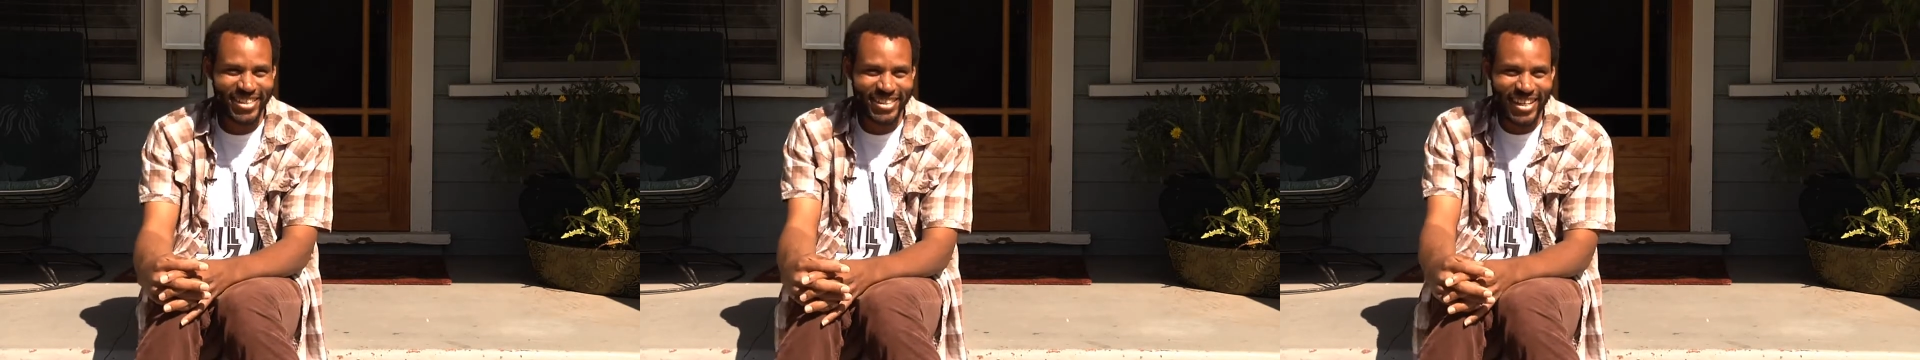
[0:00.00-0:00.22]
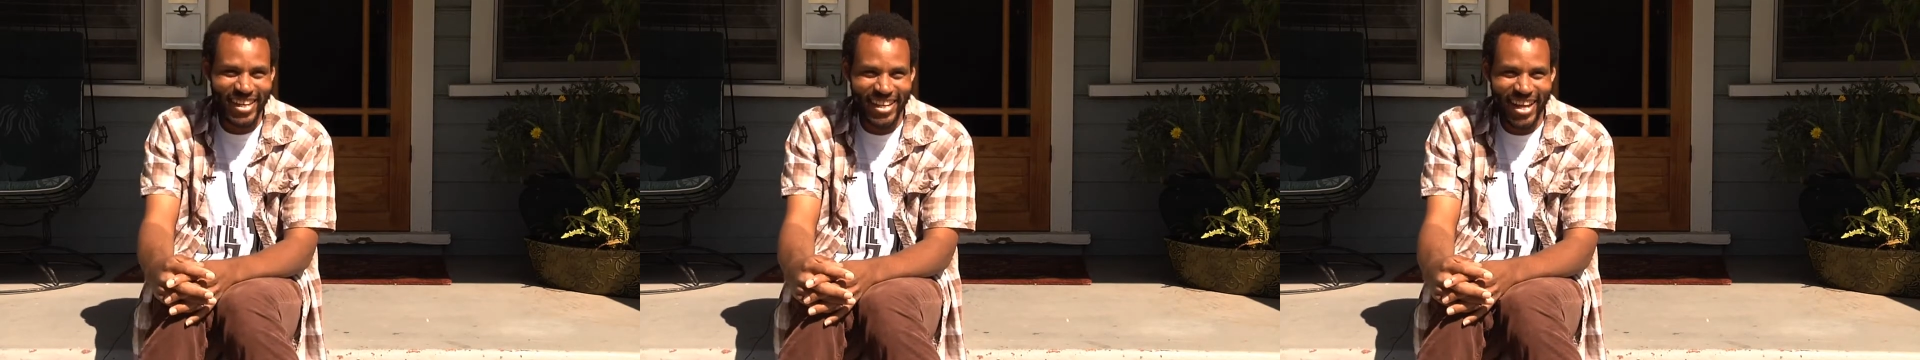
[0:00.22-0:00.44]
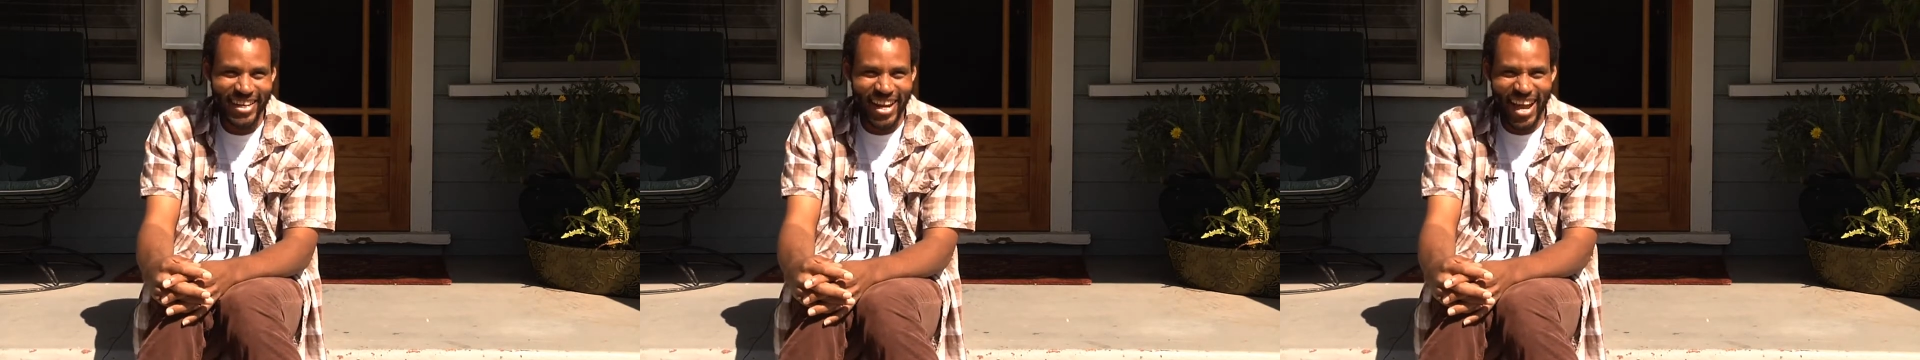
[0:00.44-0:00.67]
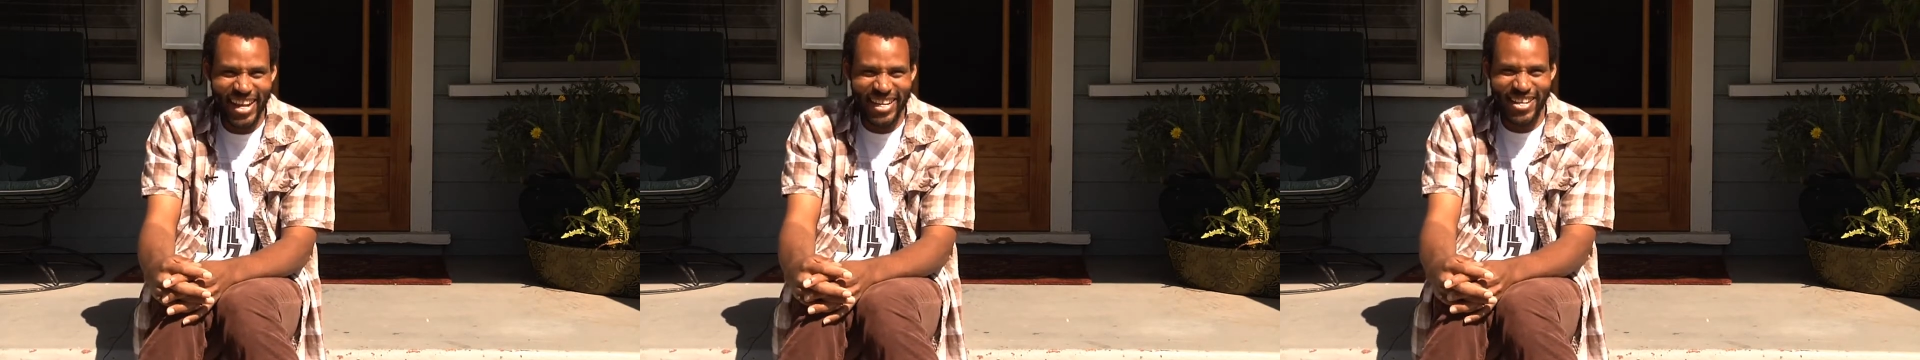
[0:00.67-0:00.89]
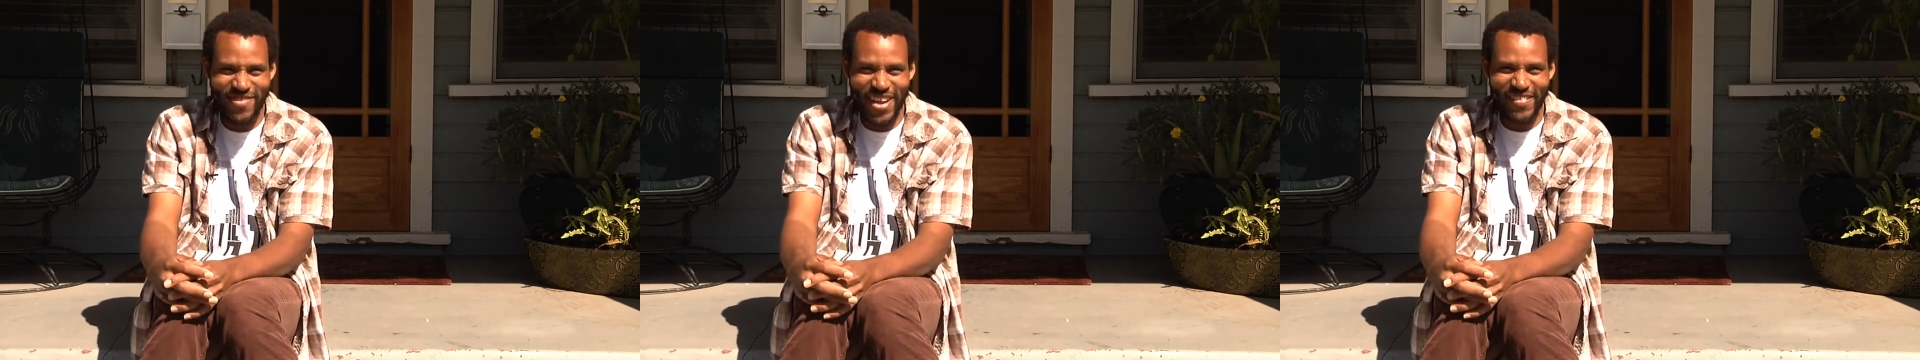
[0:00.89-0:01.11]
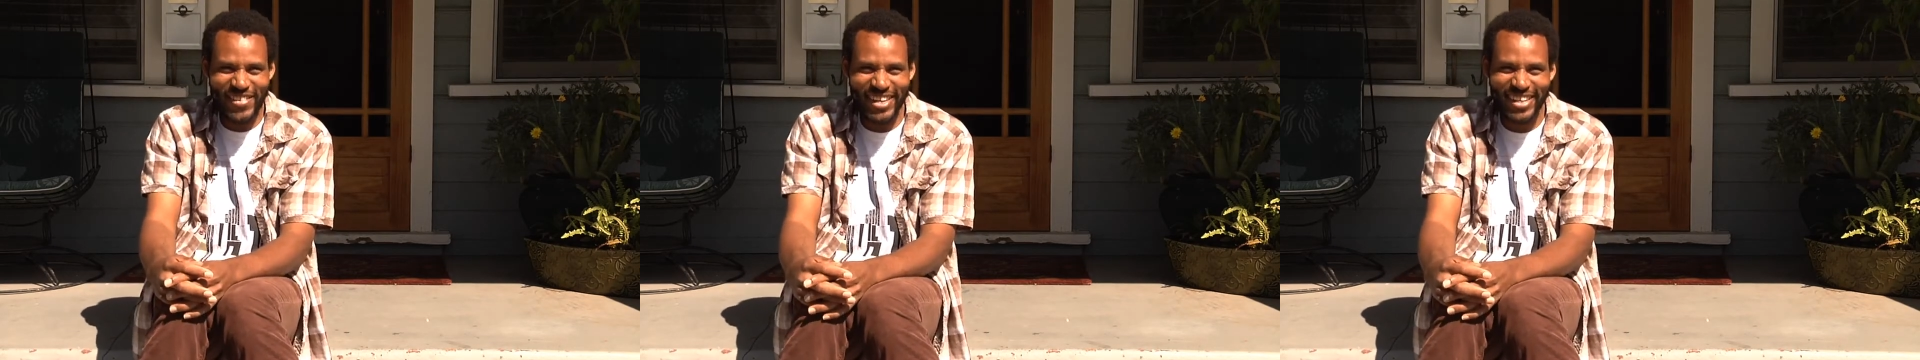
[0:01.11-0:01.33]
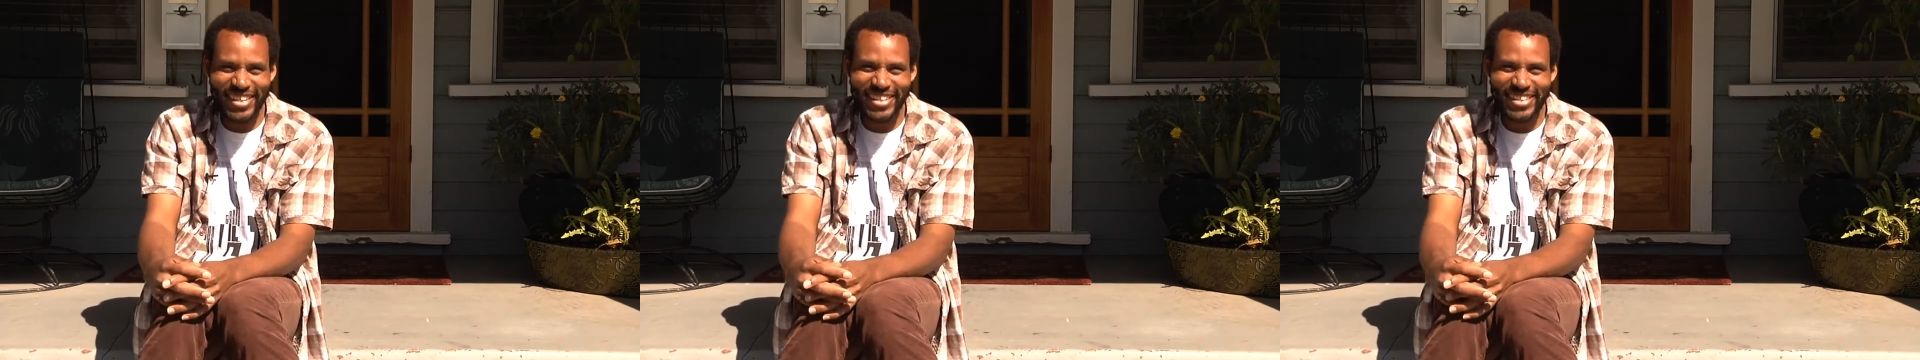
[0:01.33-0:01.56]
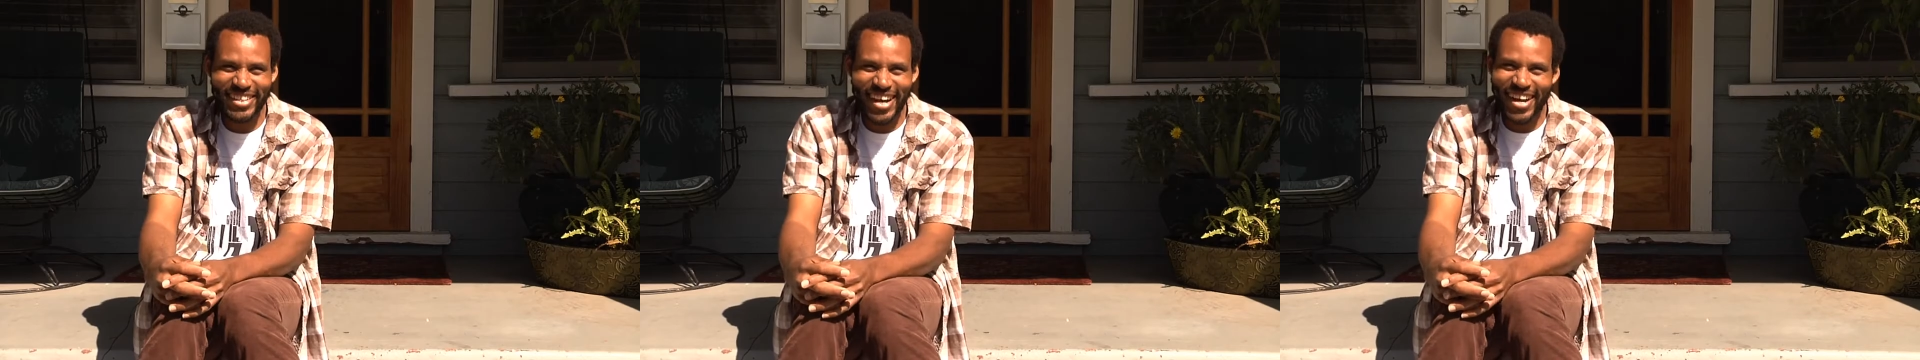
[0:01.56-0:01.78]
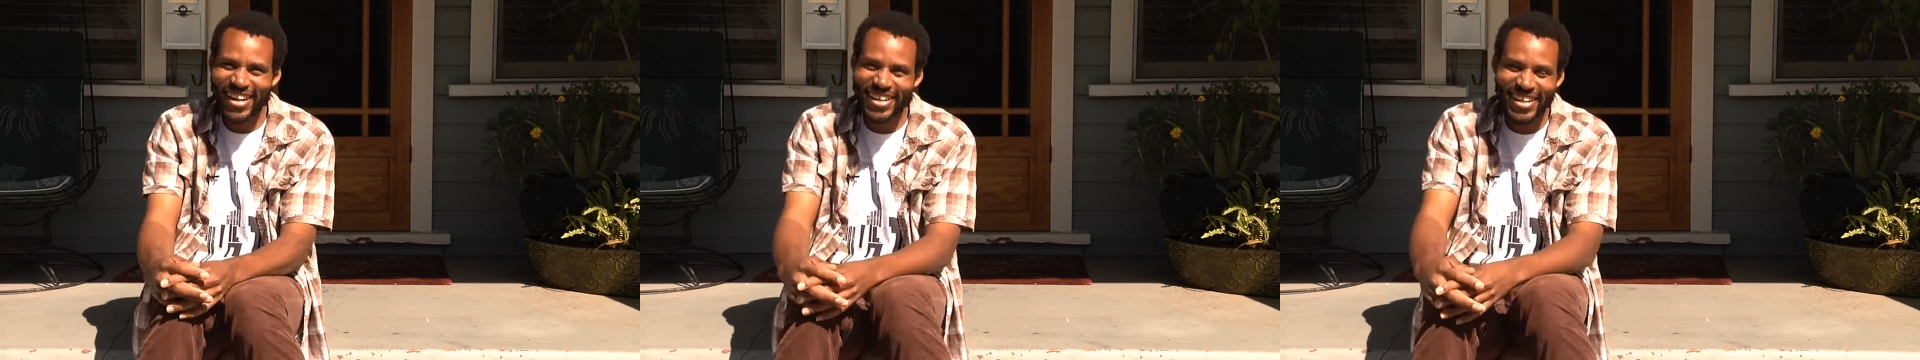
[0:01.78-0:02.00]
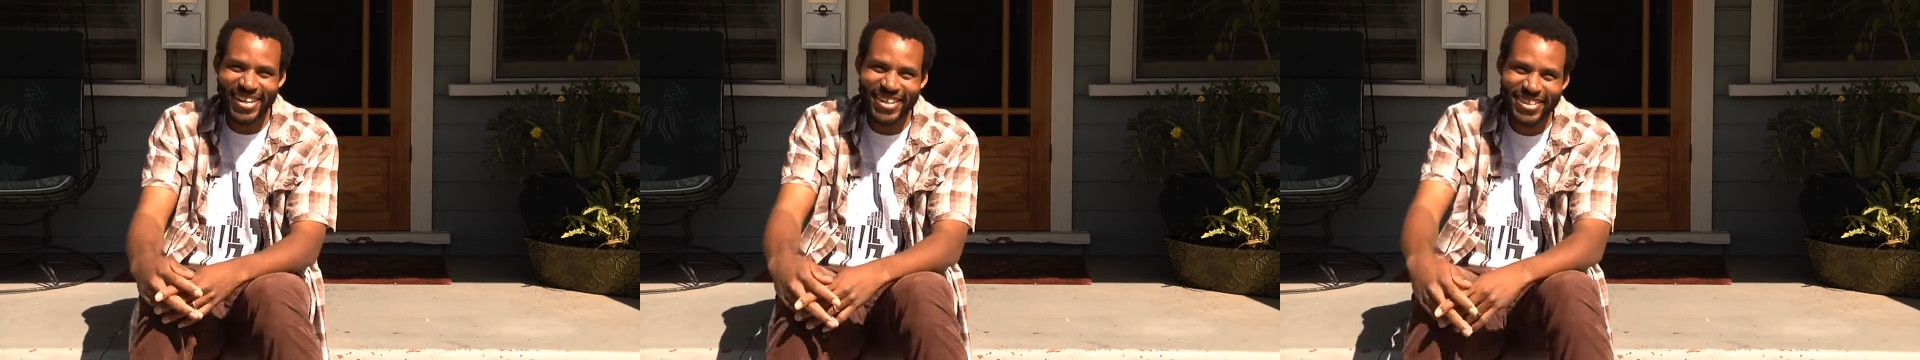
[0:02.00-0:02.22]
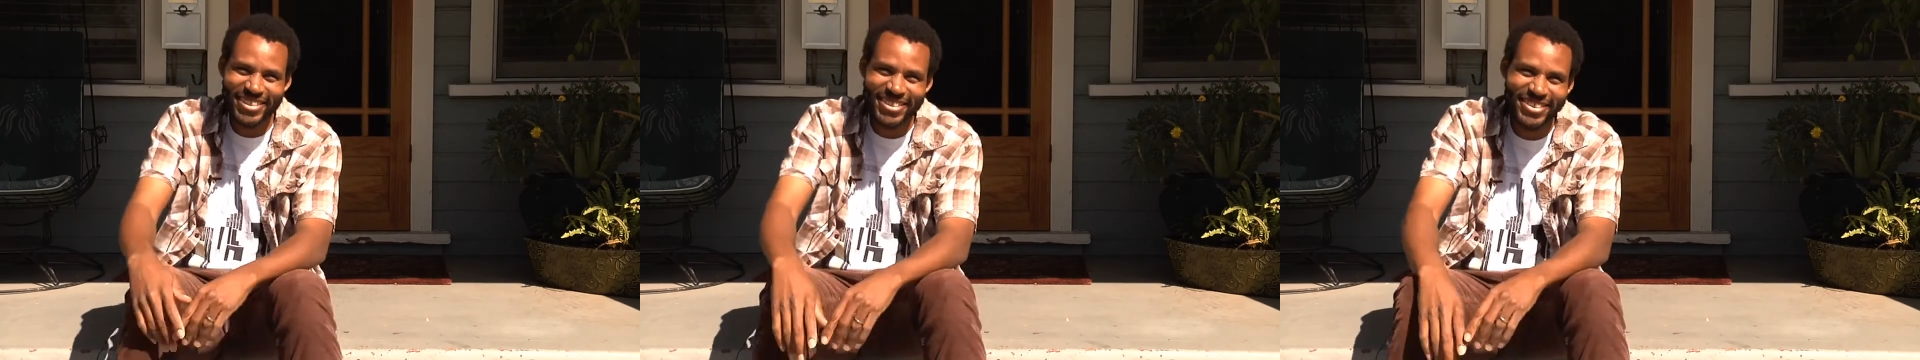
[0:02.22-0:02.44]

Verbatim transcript: say like 90 maybe? I don't know.